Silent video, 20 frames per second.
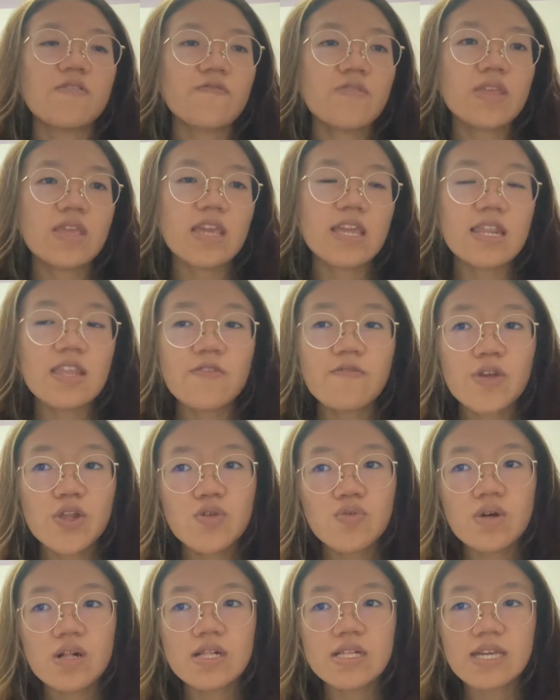
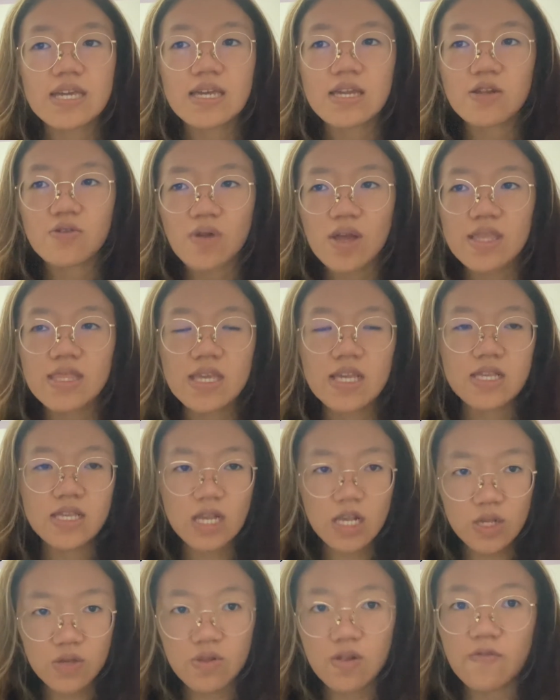individual granting
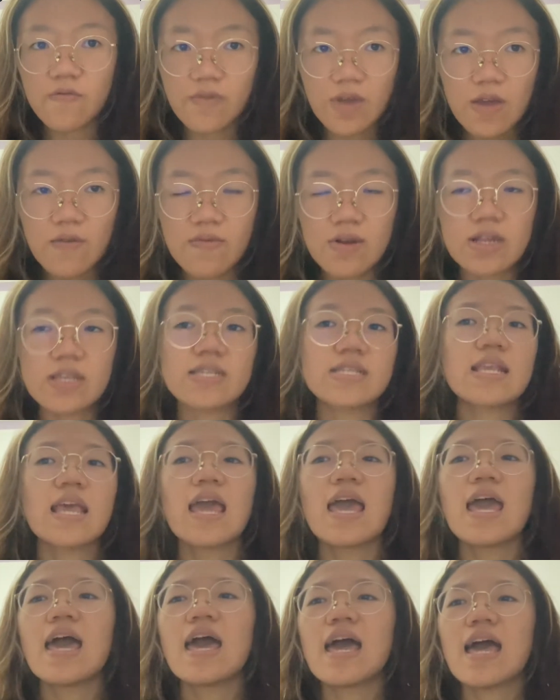sexual favors.
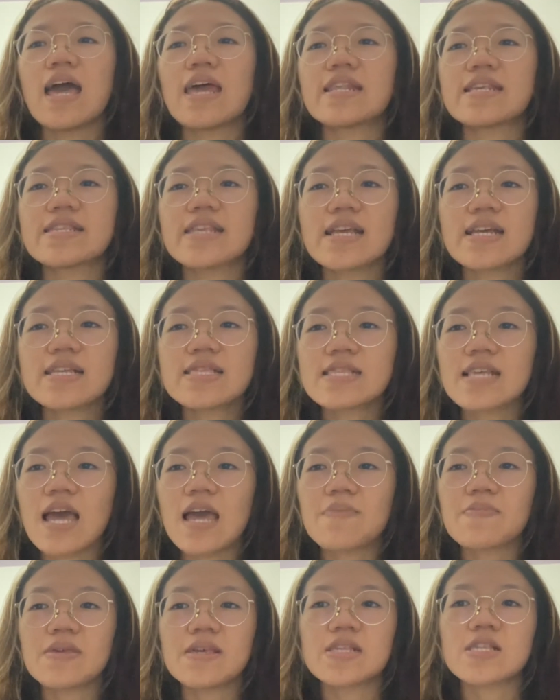And the second
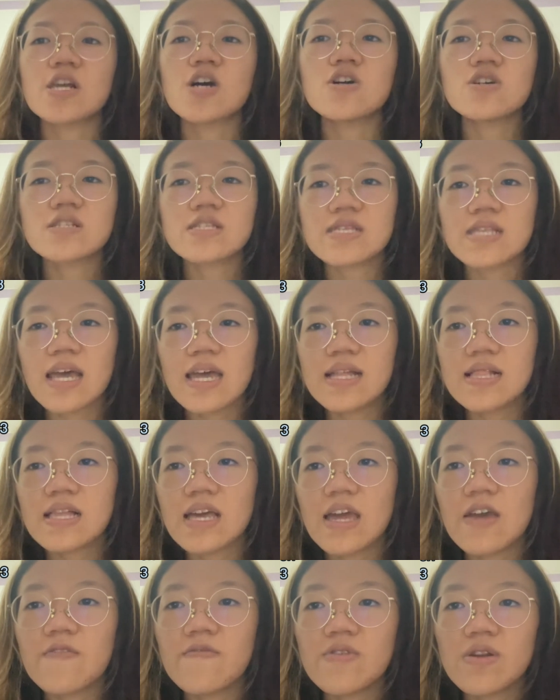type is hostile
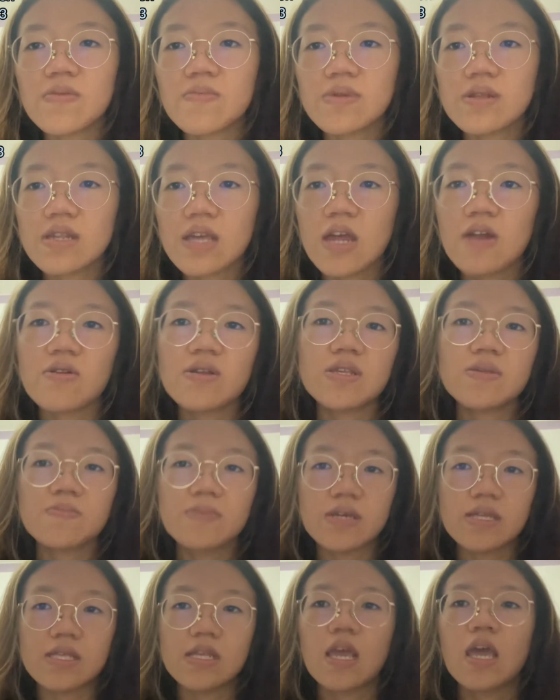environment
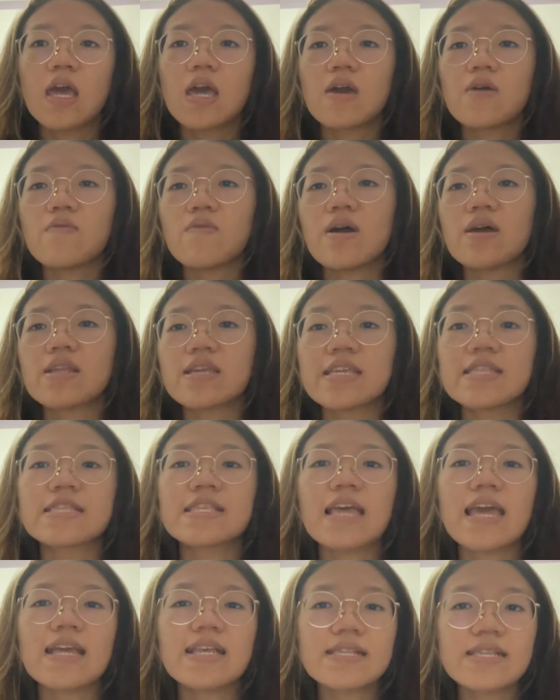harassment, where it
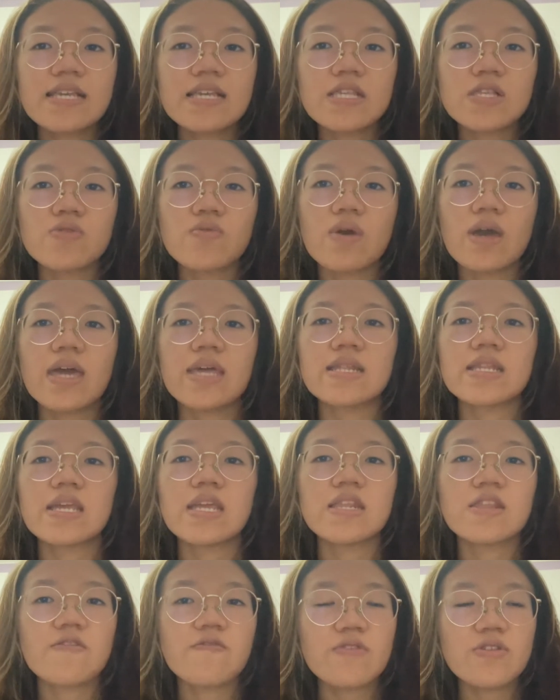exists when
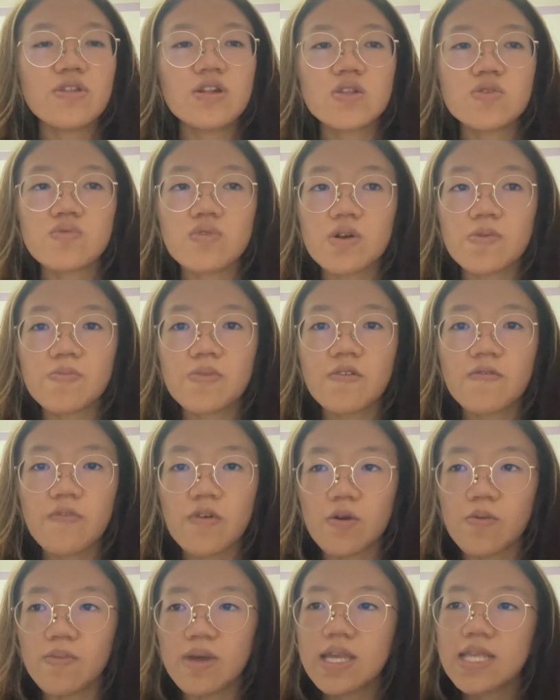individuals' work
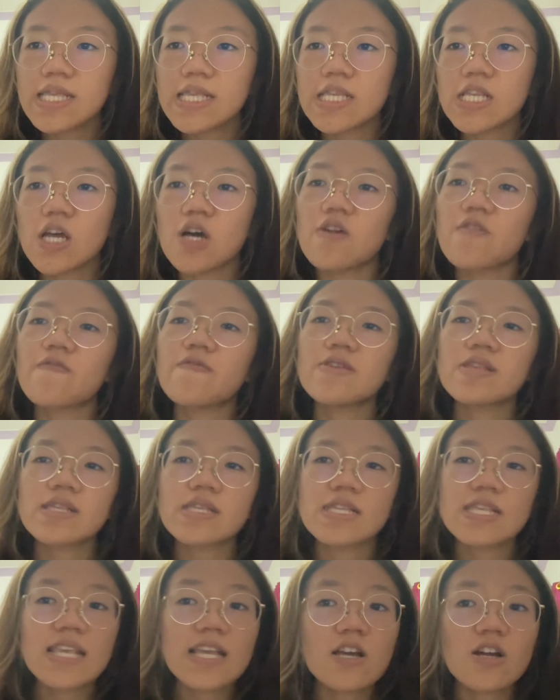performance or
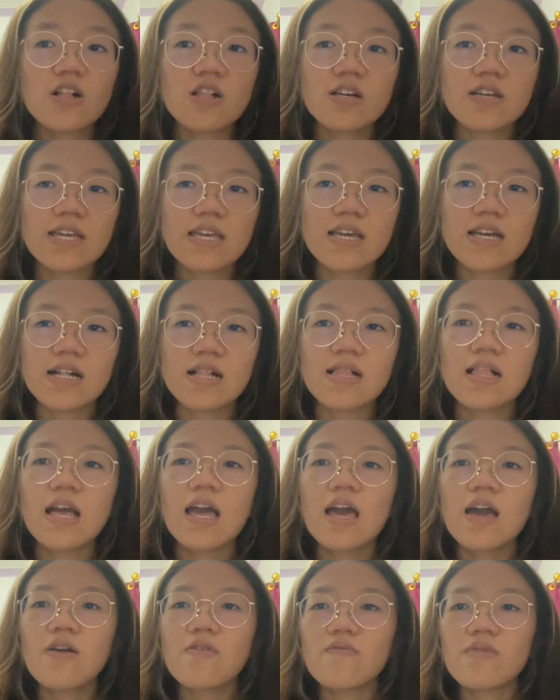psychological
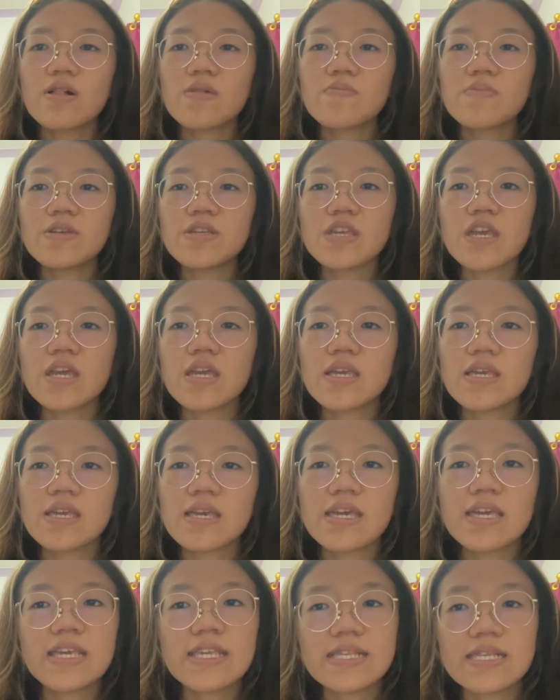well-being
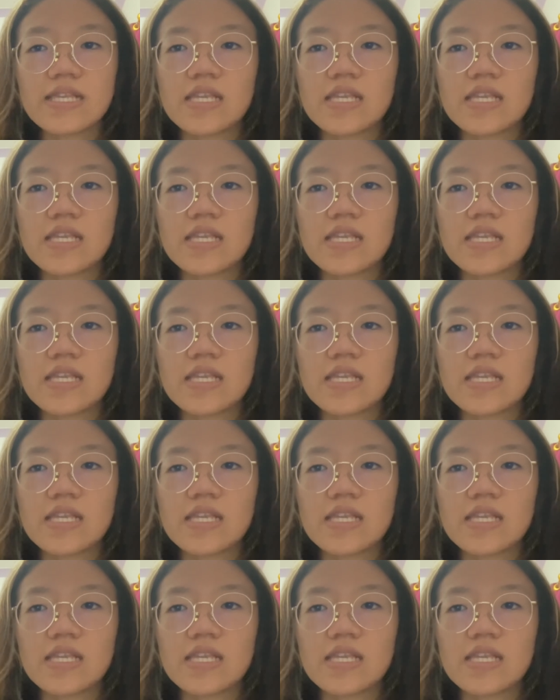is